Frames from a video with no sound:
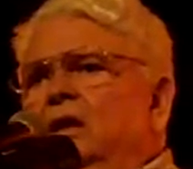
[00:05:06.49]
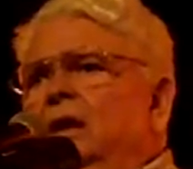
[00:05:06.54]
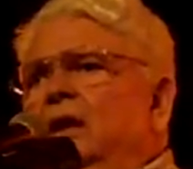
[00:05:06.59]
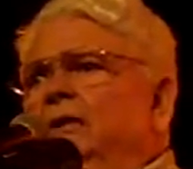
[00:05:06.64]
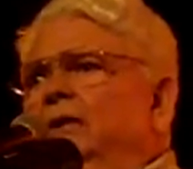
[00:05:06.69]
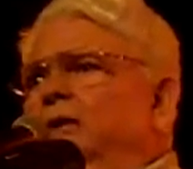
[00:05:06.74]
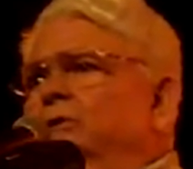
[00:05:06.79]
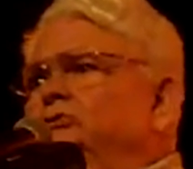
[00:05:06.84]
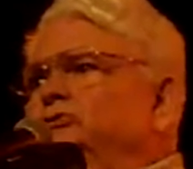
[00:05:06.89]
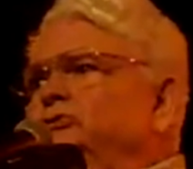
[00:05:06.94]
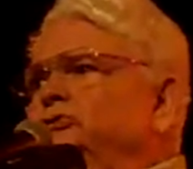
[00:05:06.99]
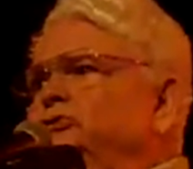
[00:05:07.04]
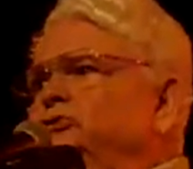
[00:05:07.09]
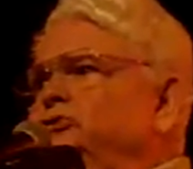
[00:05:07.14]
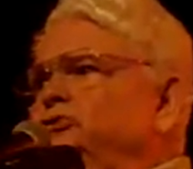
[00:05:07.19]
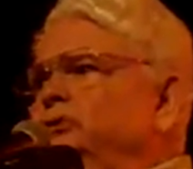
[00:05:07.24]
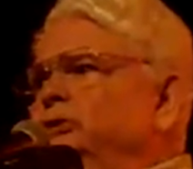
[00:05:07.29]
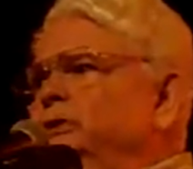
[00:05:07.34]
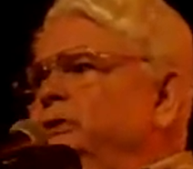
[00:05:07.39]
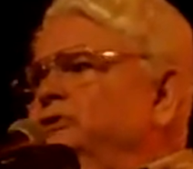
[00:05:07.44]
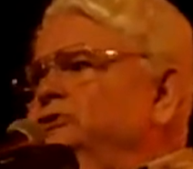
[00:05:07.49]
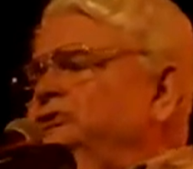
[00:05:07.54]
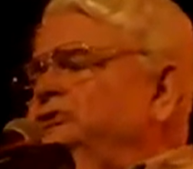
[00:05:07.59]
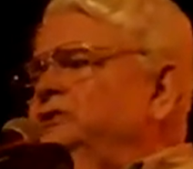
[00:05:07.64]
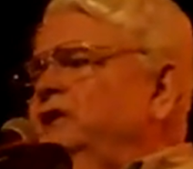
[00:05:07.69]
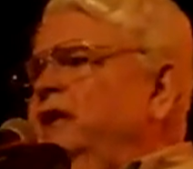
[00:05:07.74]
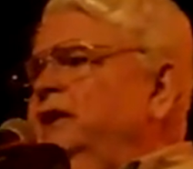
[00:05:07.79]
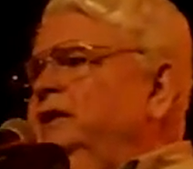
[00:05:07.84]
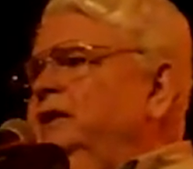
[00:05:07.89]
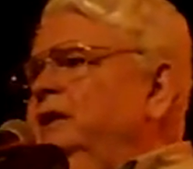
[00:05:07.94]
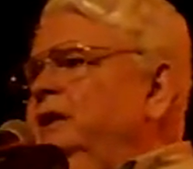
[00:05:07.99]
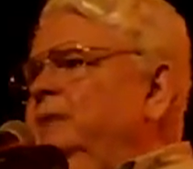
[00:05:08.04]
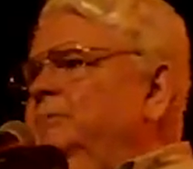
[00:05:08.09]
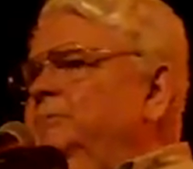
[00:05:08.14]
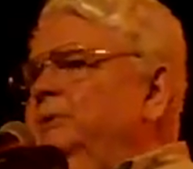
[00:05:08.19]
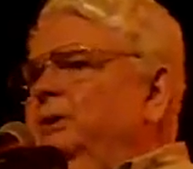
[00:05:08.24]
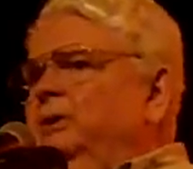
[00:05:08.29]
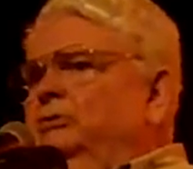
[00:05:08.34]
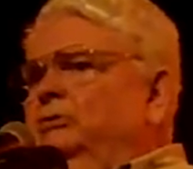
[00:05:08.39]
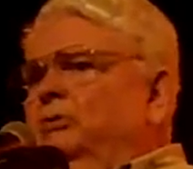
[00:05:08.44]
and there's a stewardess standing
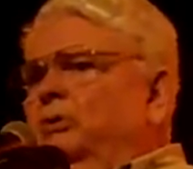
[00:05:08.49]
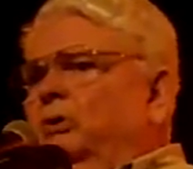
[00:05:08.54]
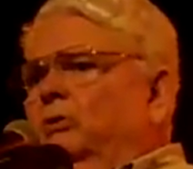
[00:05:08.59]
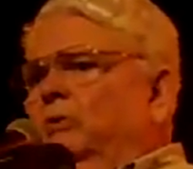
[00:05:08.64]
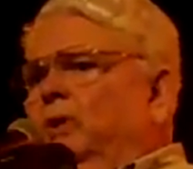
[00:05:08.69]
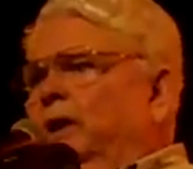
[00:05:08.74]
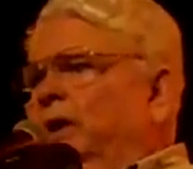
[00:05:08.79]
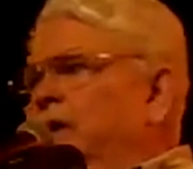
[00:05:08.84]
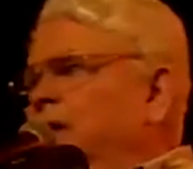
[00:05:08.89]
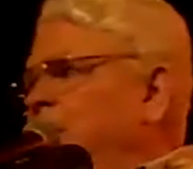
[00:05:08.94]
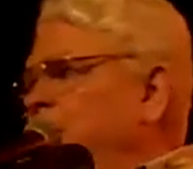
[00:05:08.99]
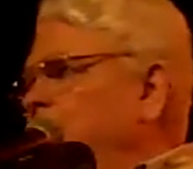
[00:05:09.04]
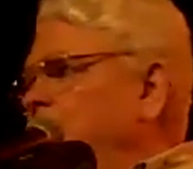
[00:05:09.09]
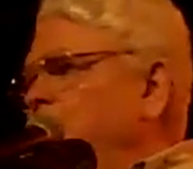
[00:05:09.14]
up in the doorway,